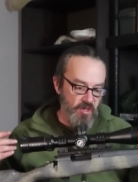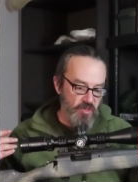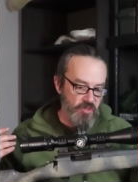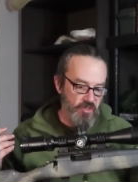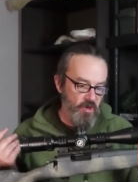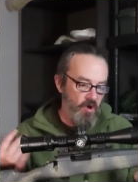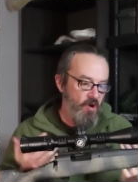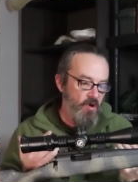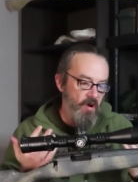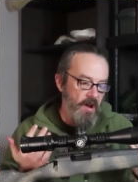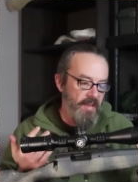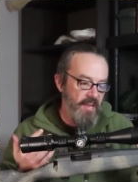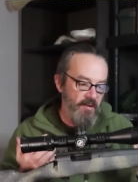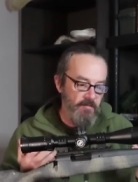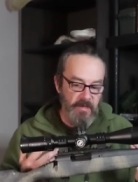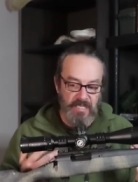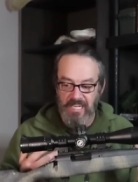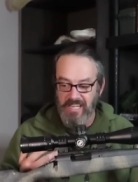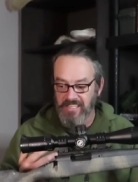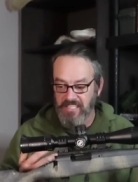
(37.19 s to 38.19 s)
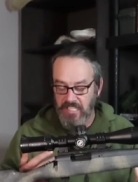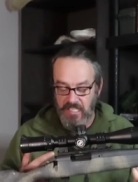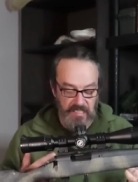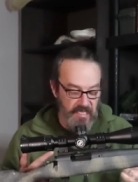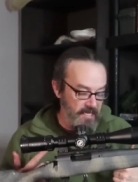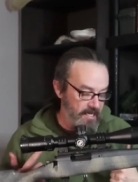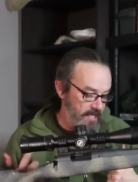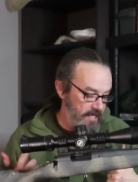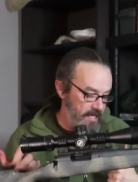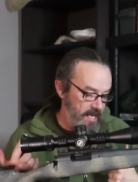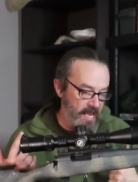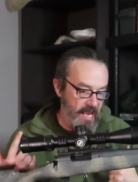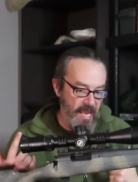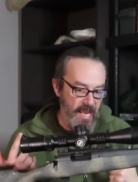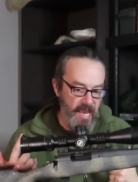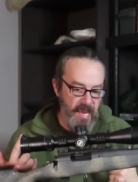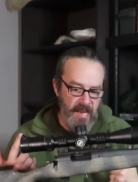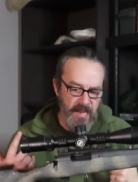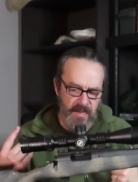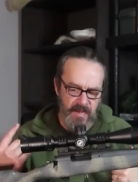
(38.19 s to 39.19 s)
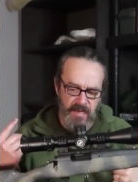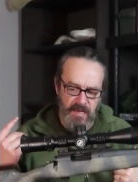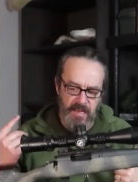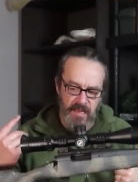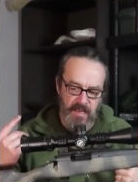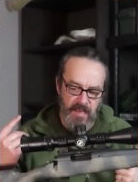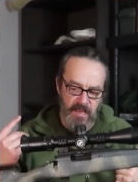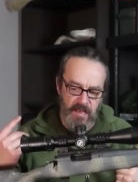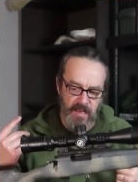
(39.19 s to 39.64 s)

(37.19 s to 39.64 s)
So I gave them a nice cleaning, and